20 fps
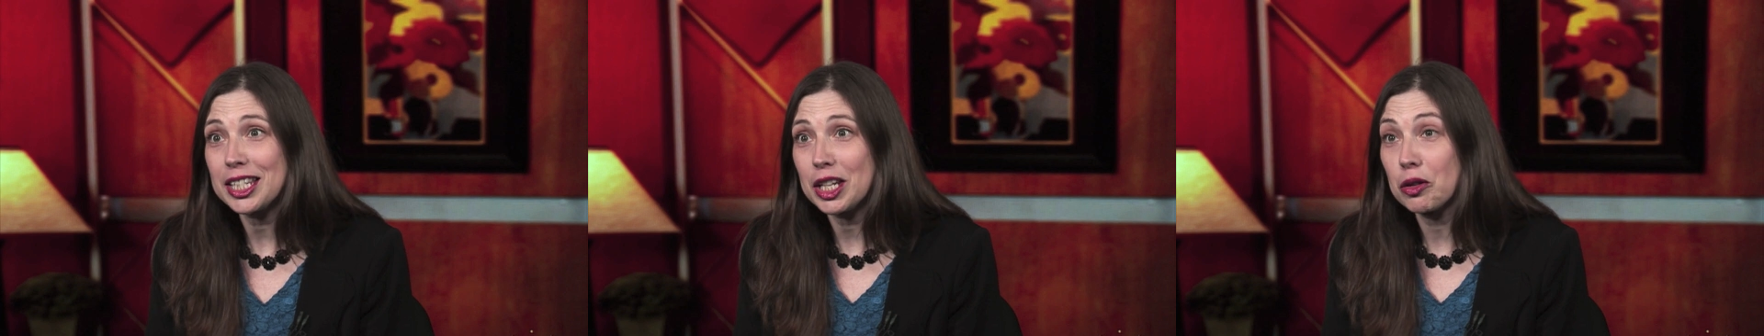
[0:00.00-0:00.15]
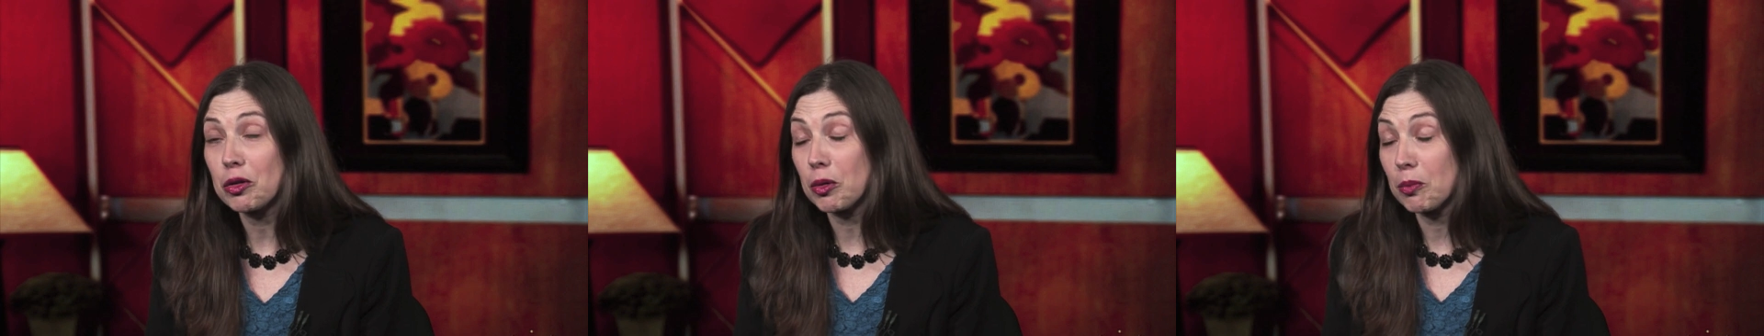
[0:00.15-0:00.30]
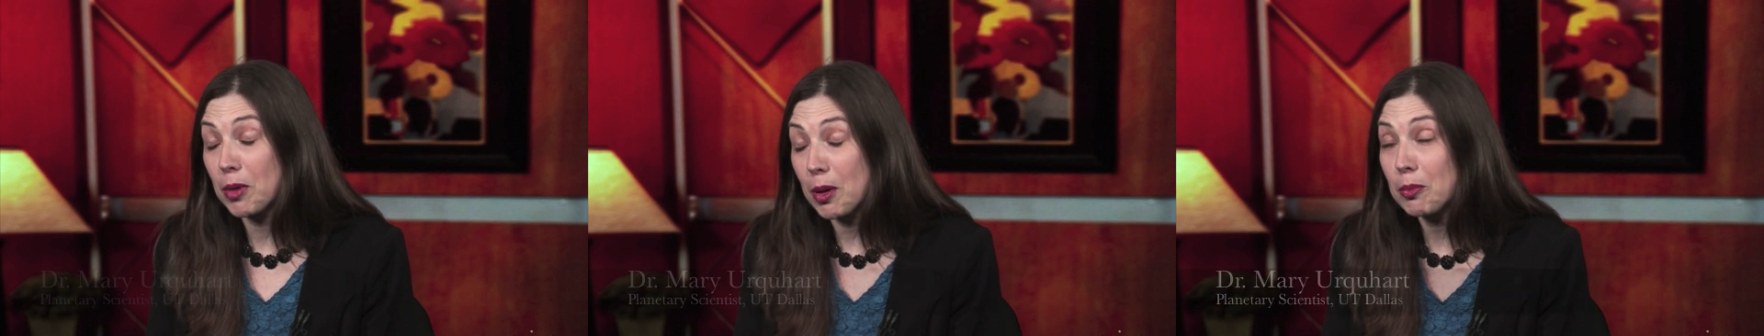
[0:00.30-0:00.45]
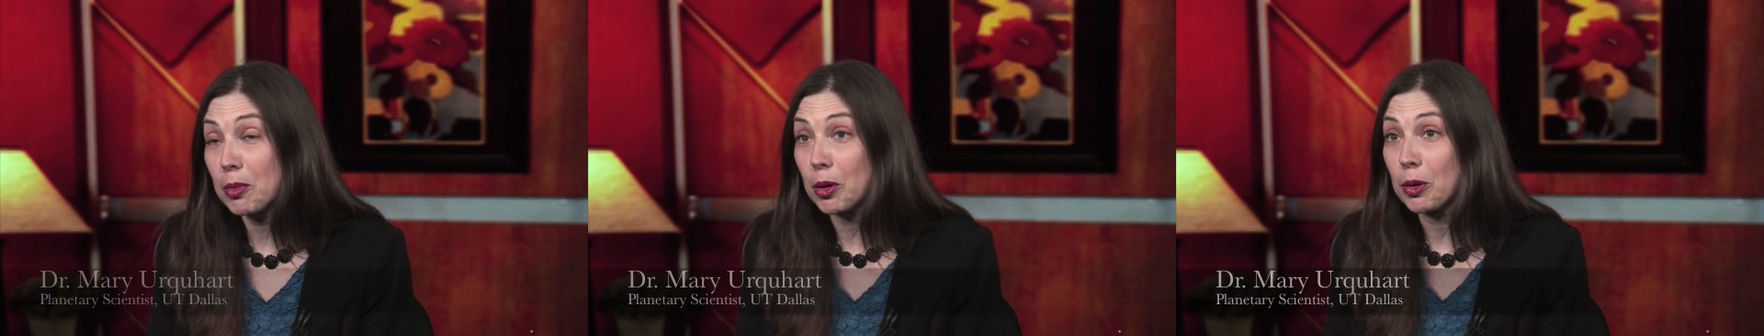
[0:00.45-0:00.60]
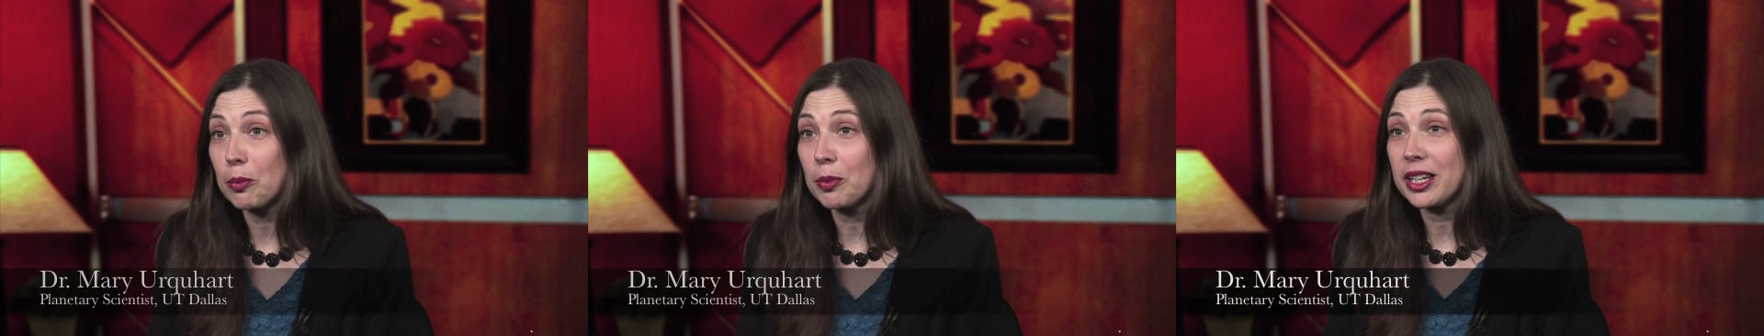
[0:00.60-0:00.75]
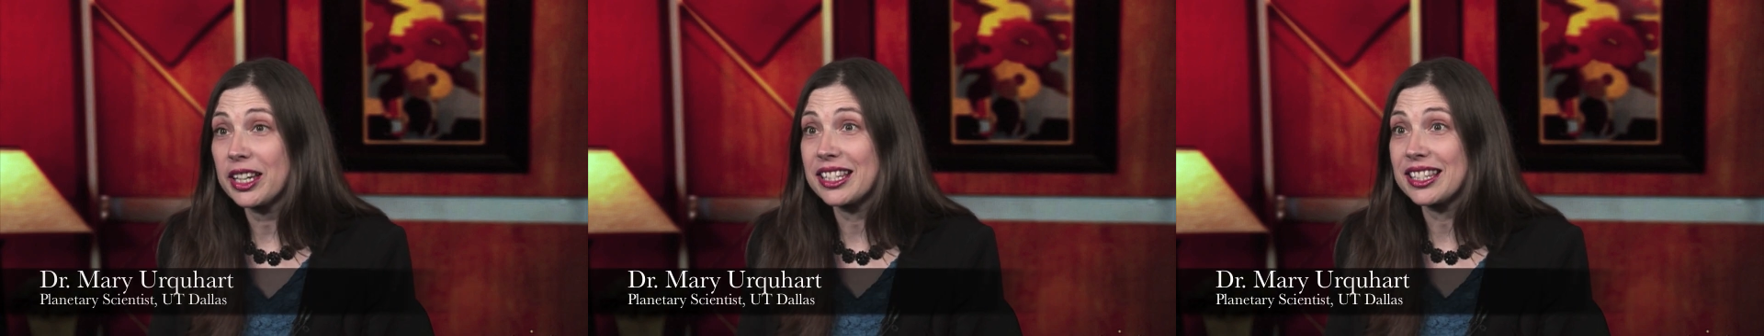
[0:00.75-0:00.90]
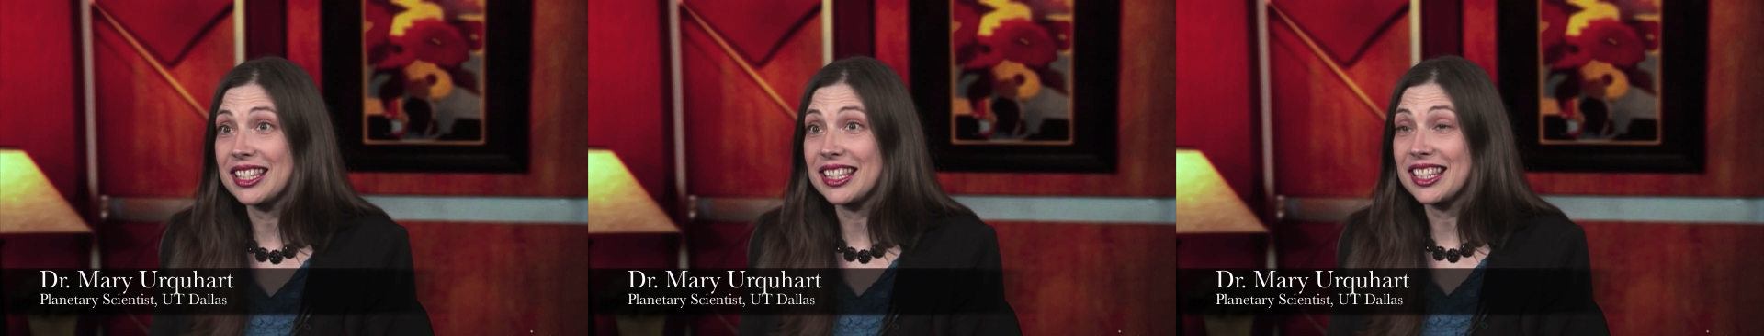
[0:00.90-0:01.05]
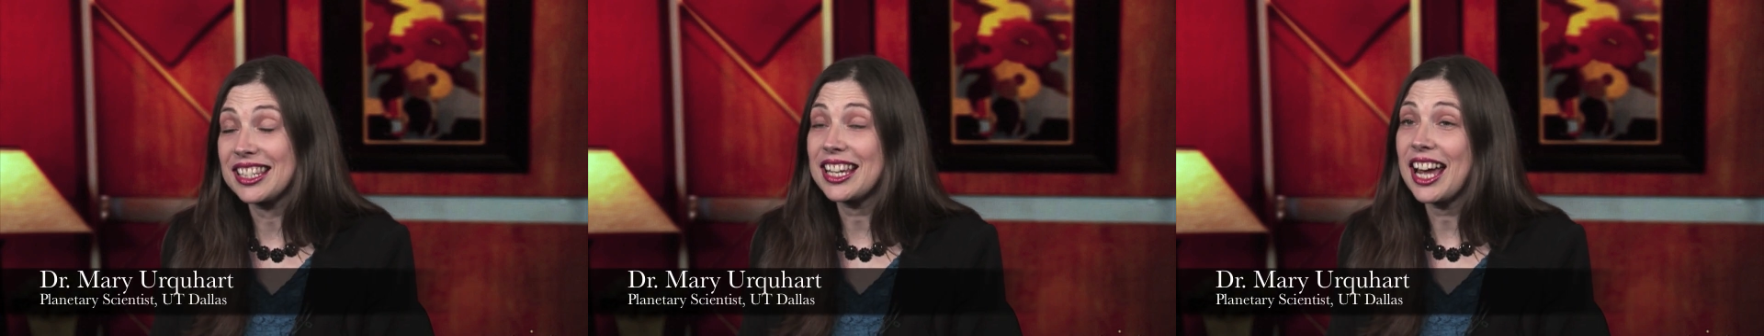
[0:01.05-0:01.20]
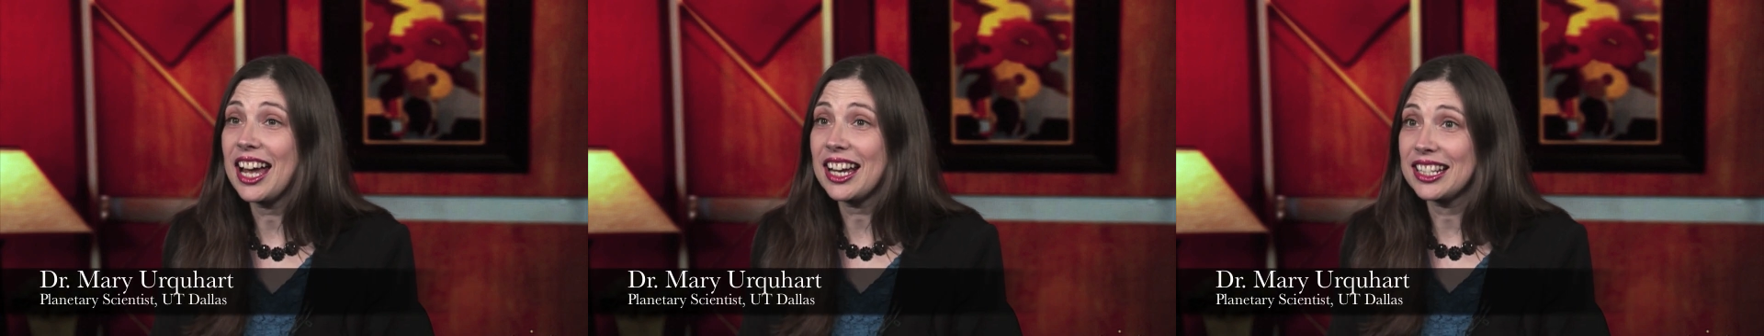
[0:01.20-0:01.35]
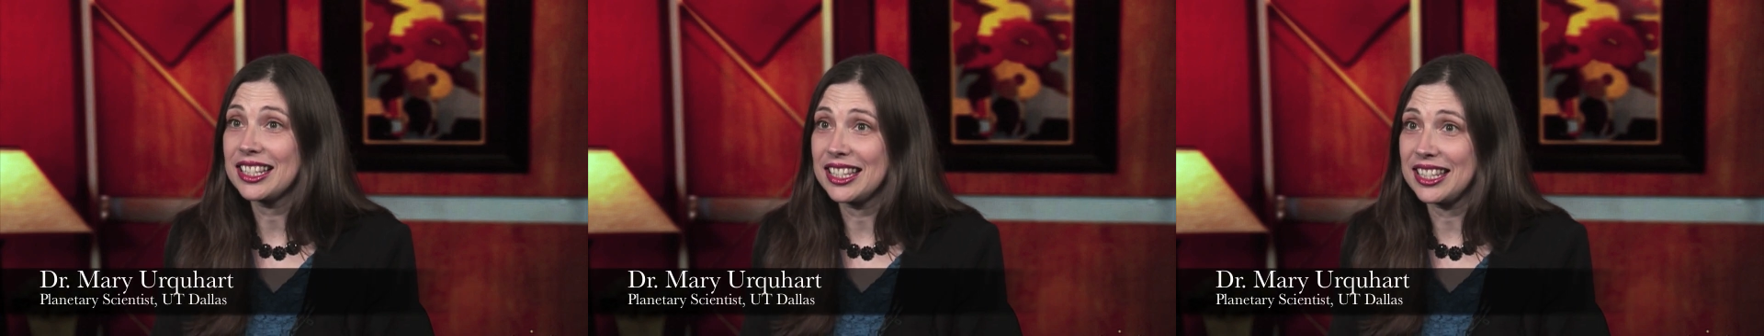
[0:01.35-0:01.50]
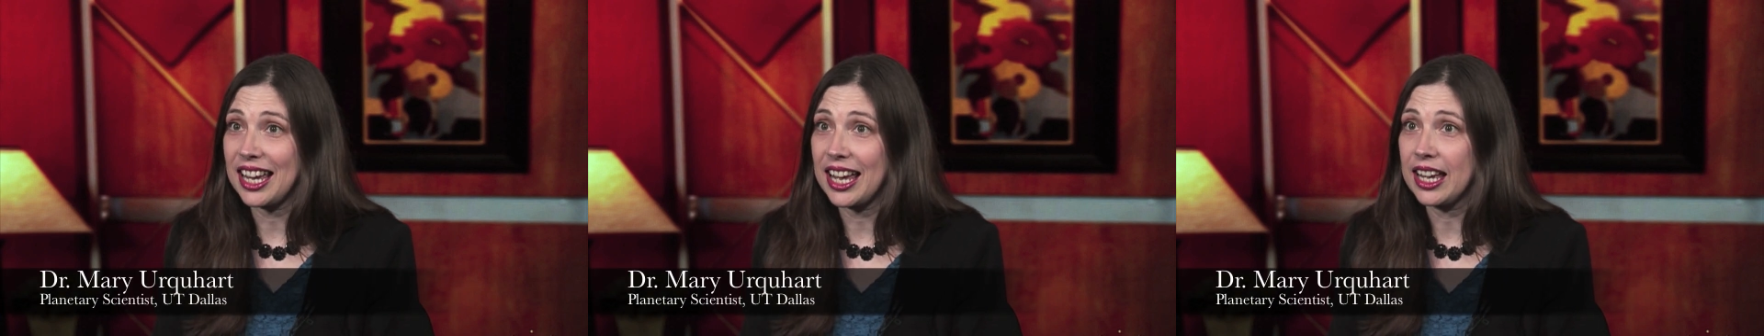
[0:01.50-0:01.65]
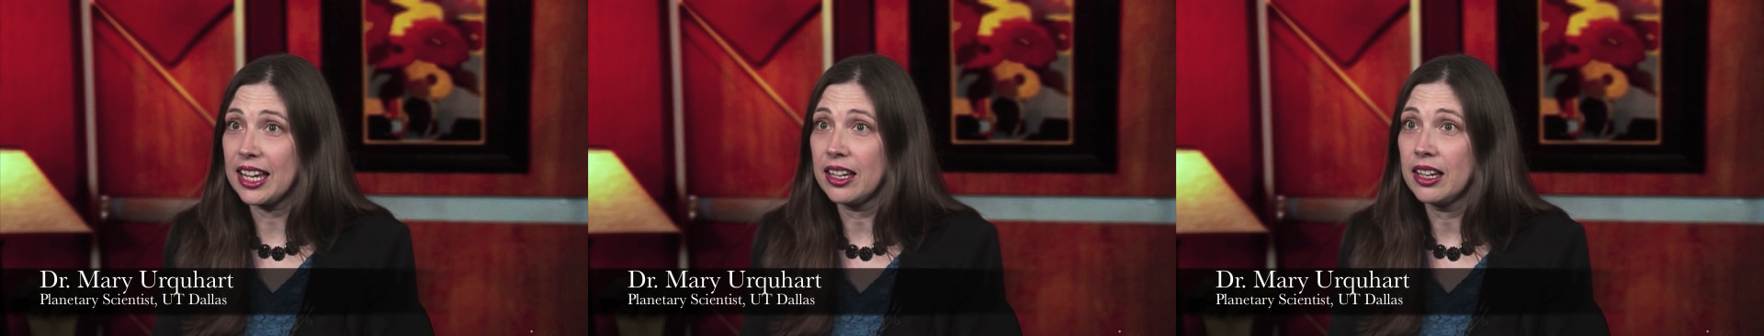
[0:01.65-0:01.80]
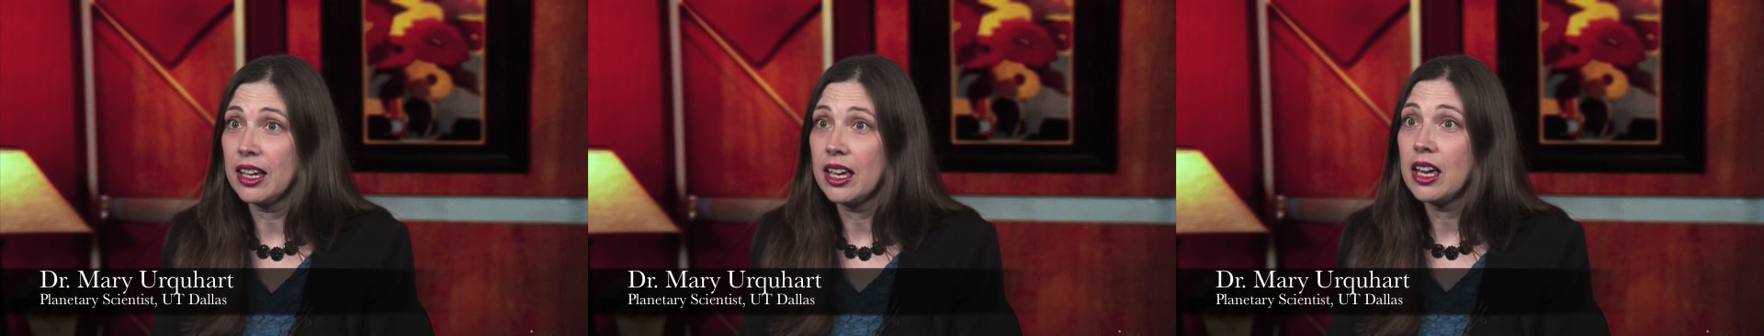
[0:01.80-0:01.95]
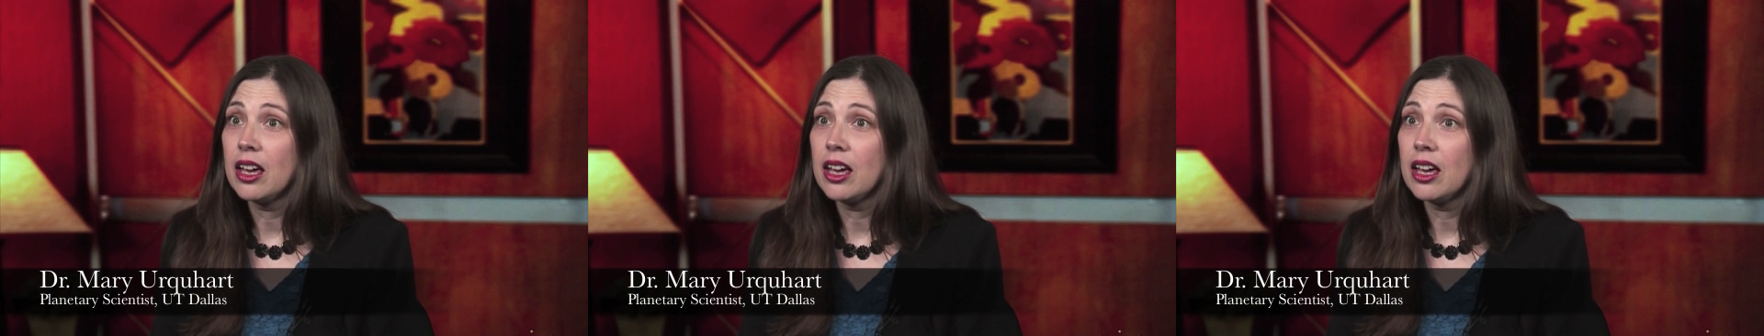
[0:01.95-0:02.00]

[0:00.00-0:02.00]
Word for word: easy to remember because it's tax day,